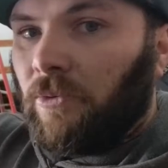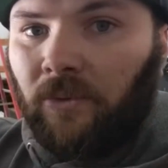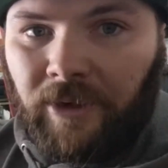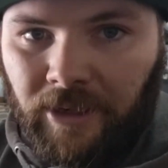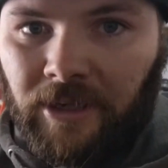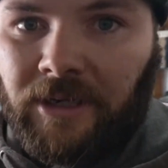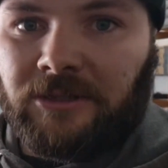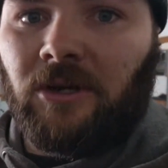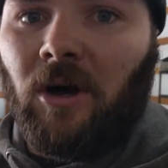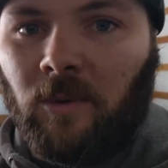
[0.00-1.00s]
Rear
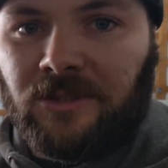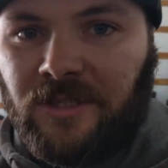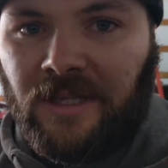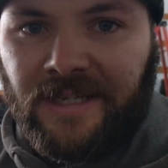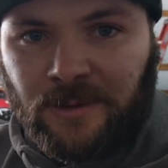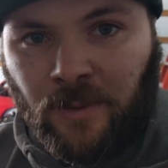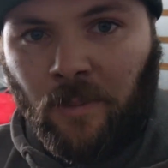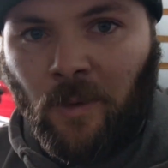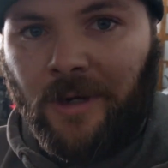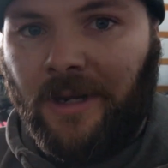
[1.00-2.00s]
is almost done. That's what I'm
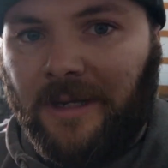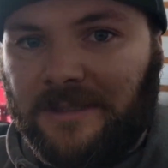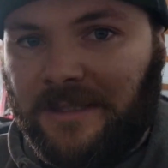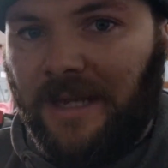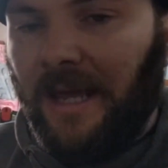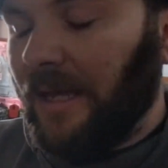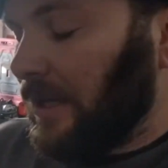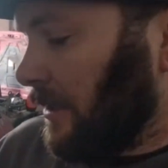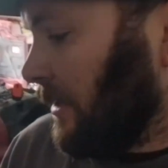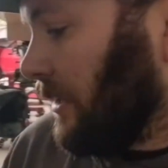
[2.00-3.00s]
working on today.
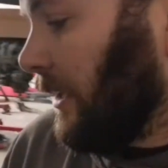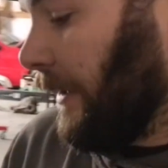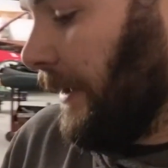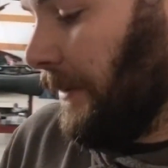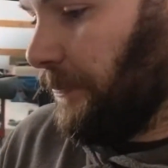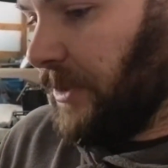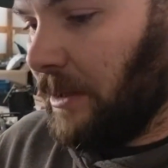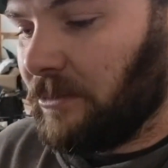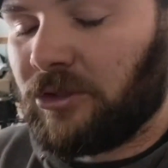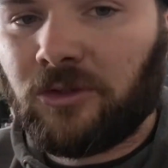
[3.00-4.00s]

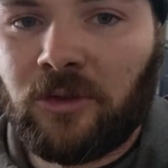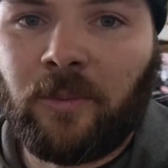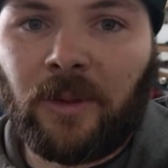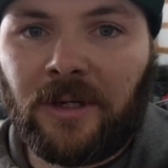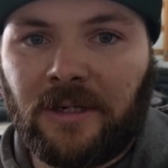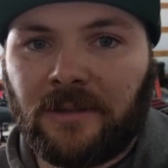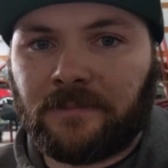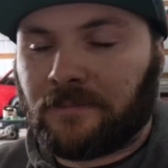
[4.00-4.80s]
I'm super